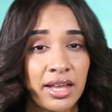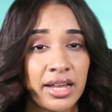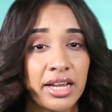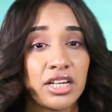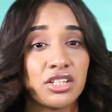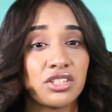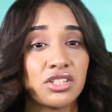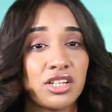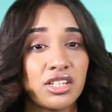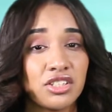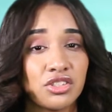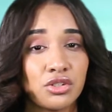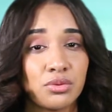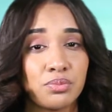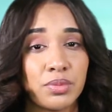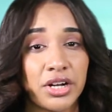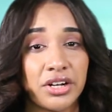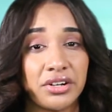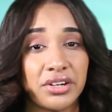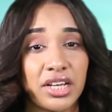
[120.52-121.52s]
it is
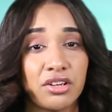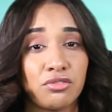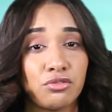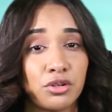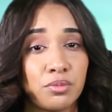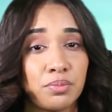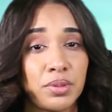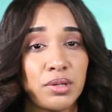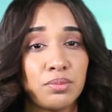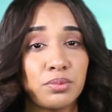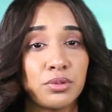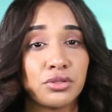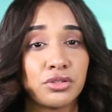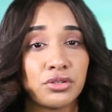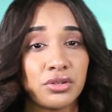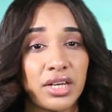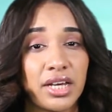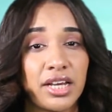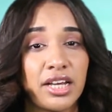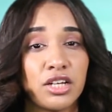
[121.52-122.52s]
customary for people
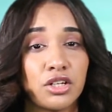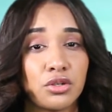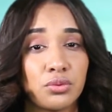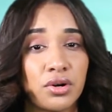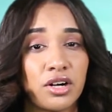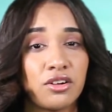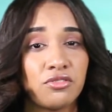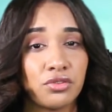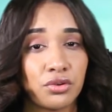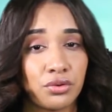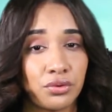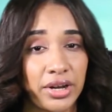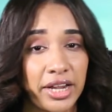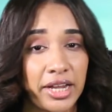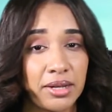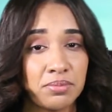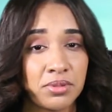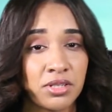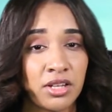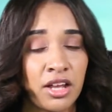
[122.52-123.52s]
to eat 12
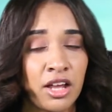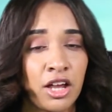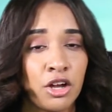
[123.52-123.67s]
grapes,